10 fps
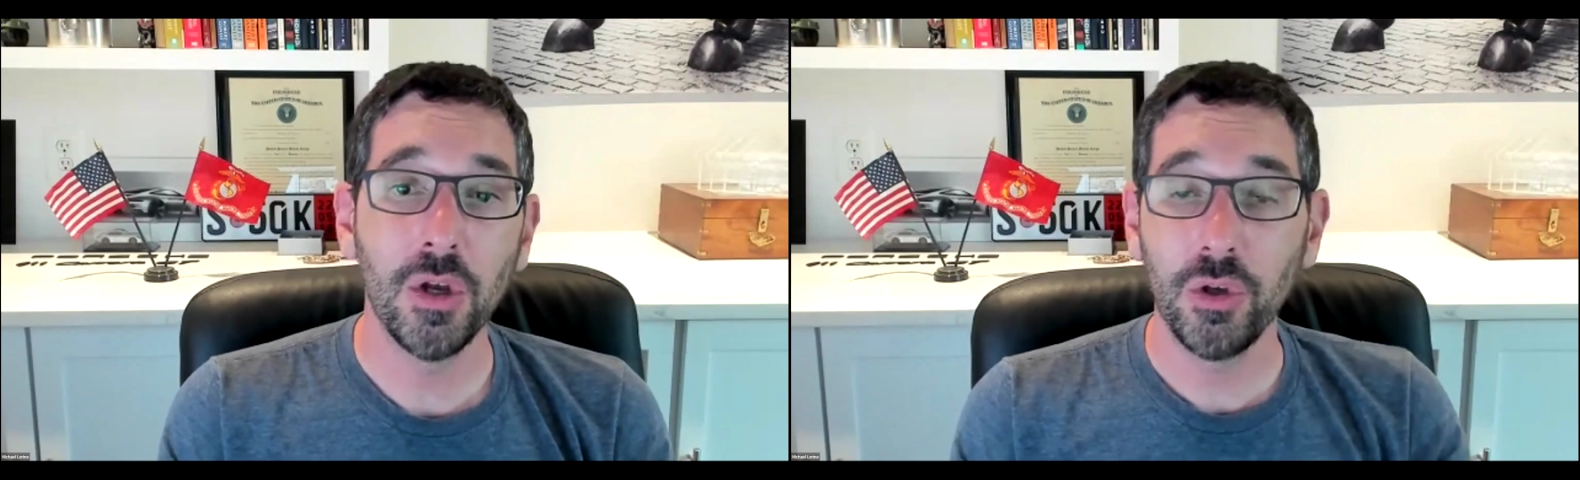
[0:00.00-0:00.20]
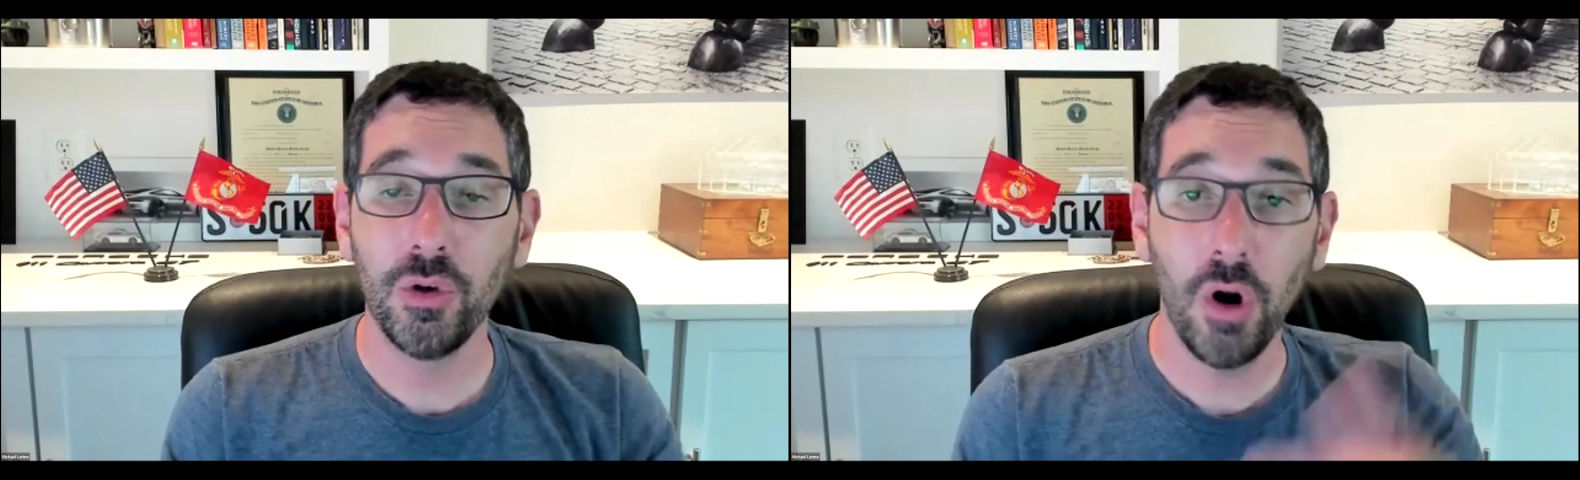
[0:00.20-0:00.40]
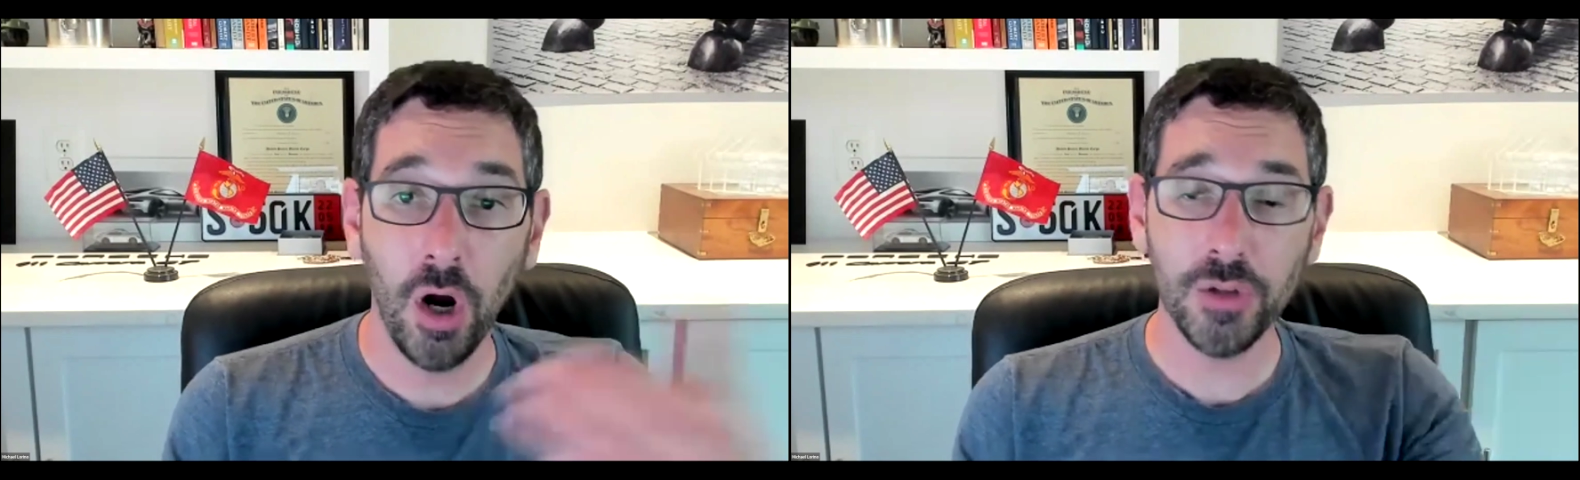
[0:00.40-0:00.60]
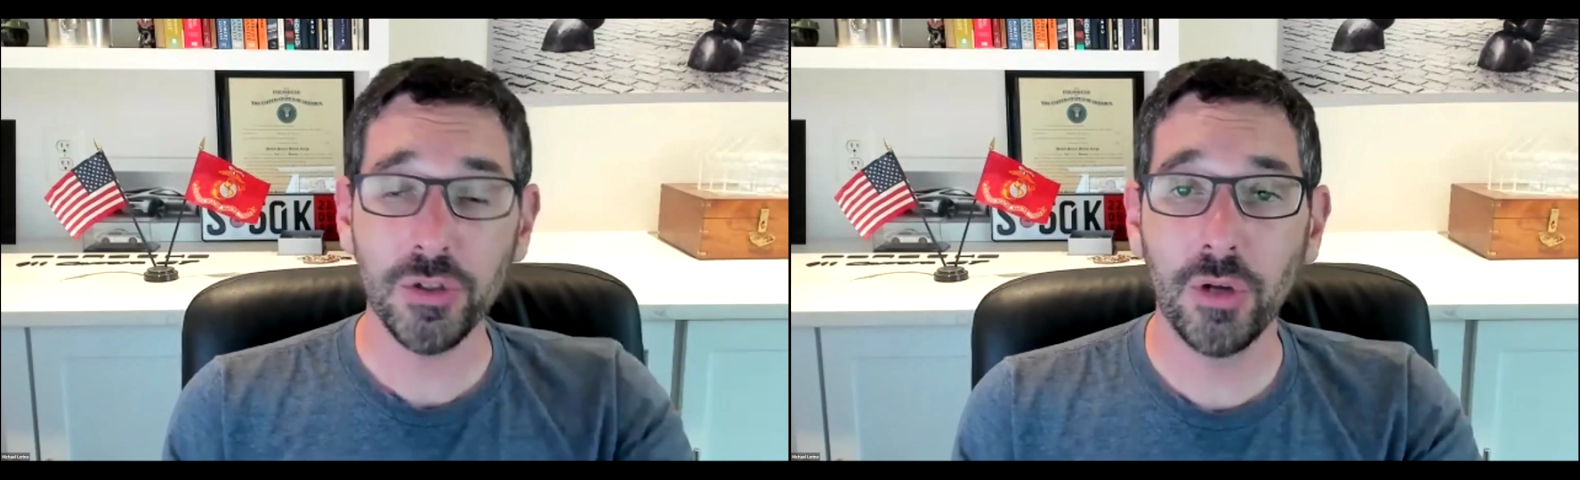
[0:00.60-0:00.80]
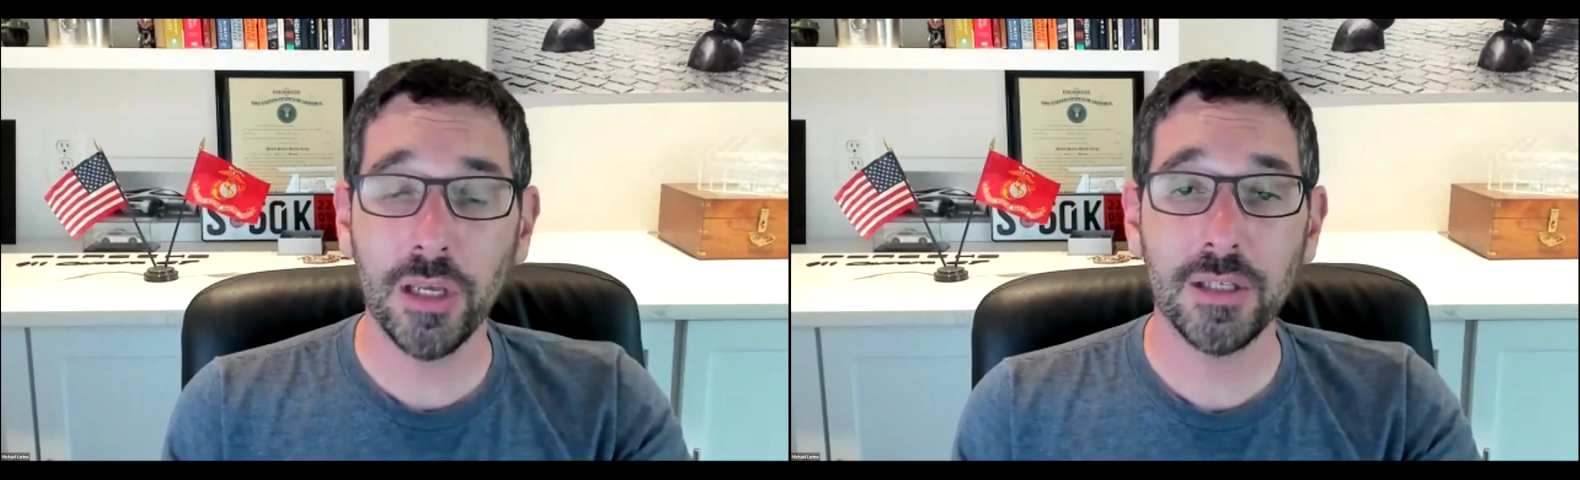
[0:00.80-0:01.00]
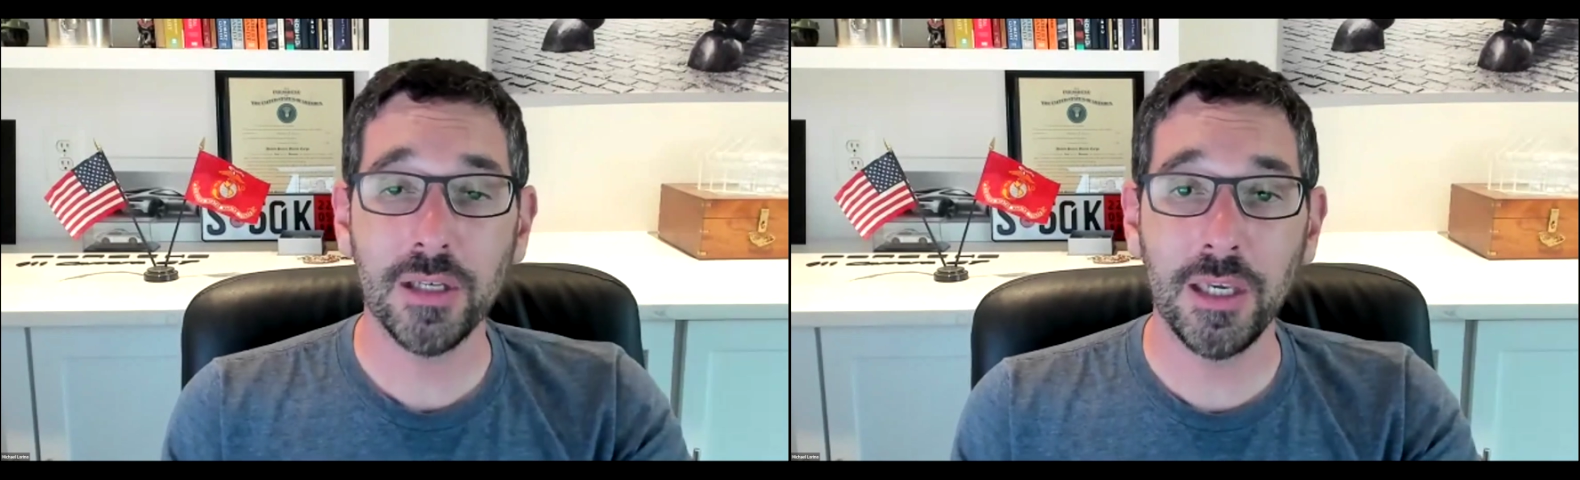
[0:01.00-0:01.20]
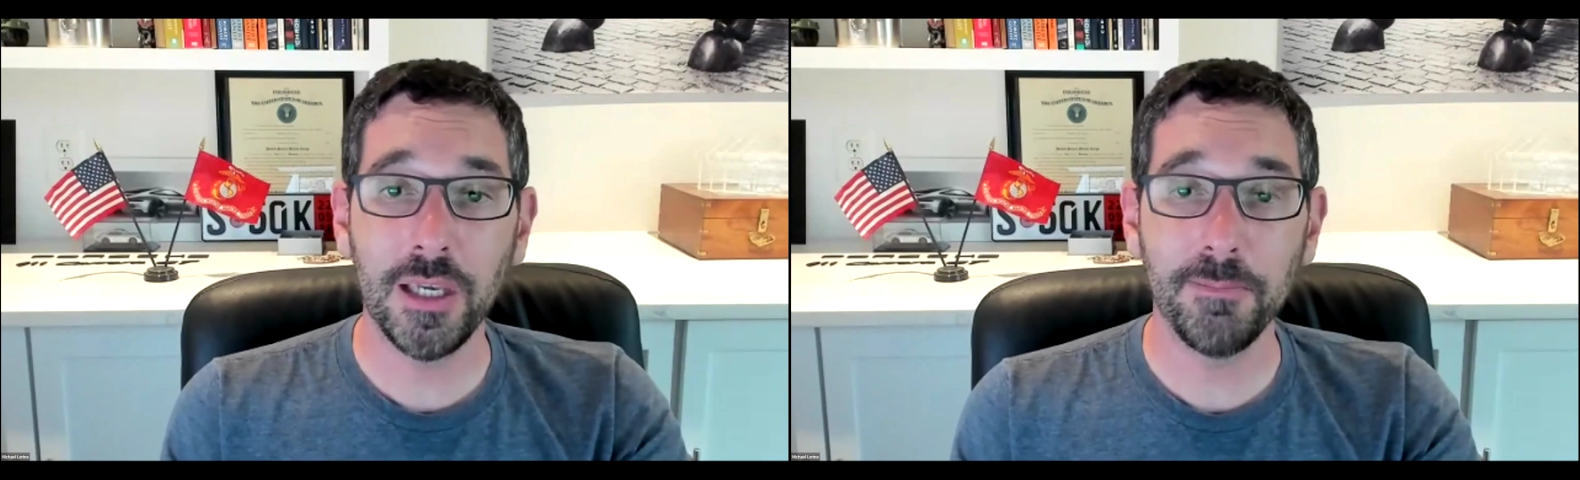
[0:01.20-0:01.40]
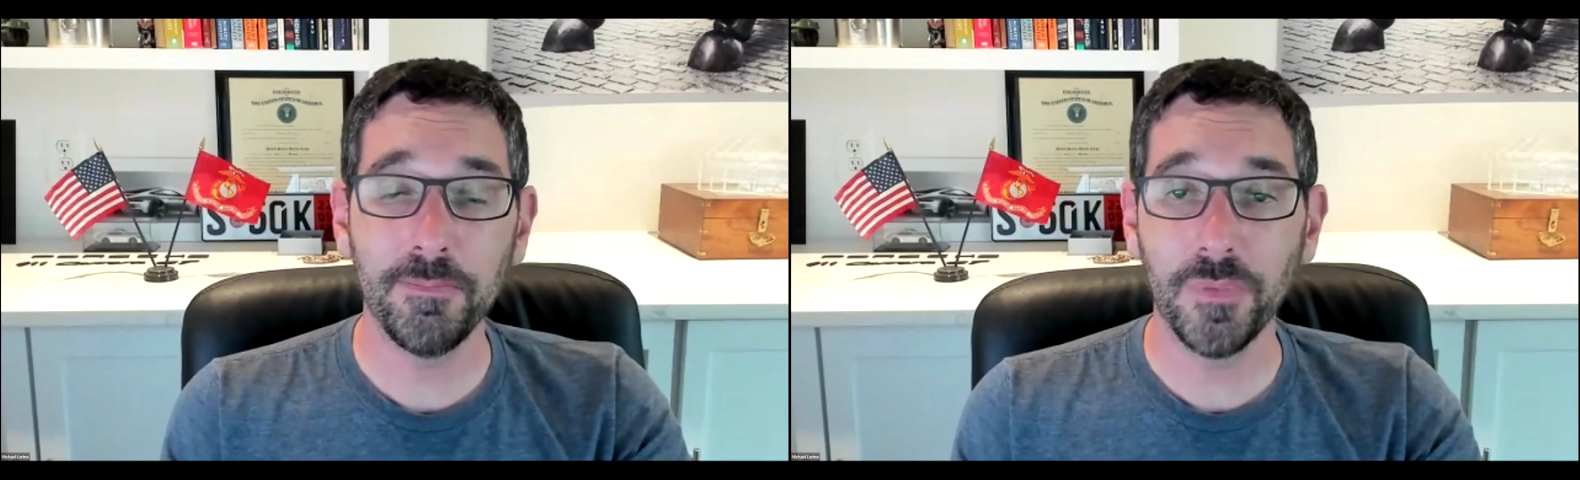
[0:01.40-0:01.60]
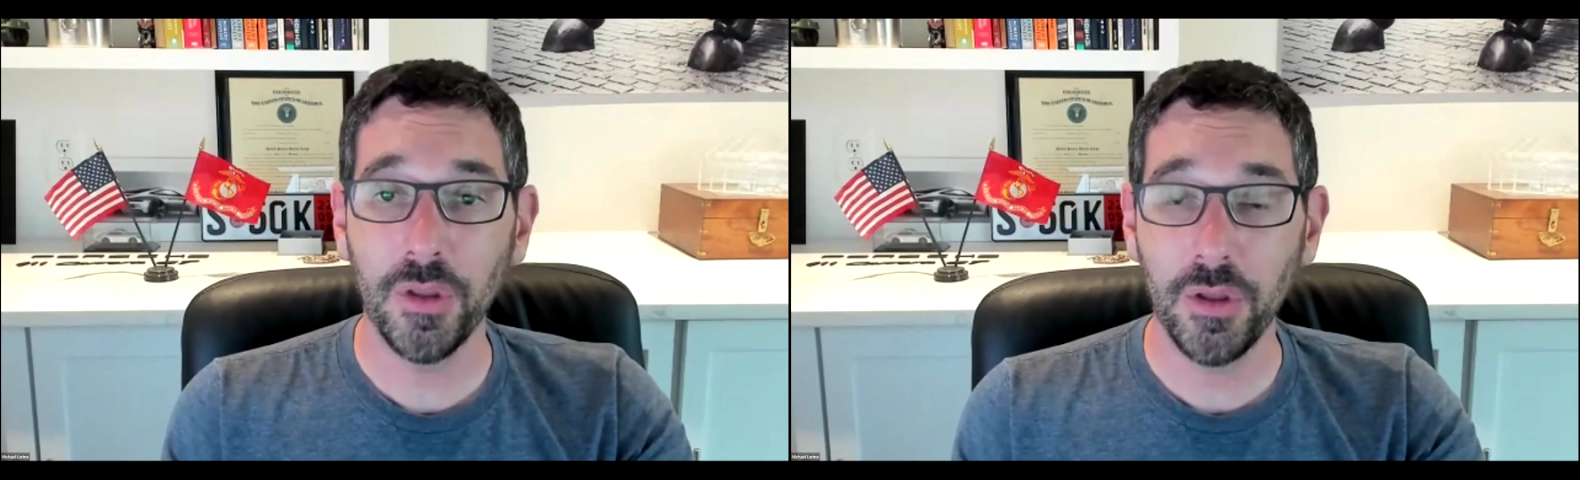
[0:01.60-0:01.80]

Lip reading: you also get to keep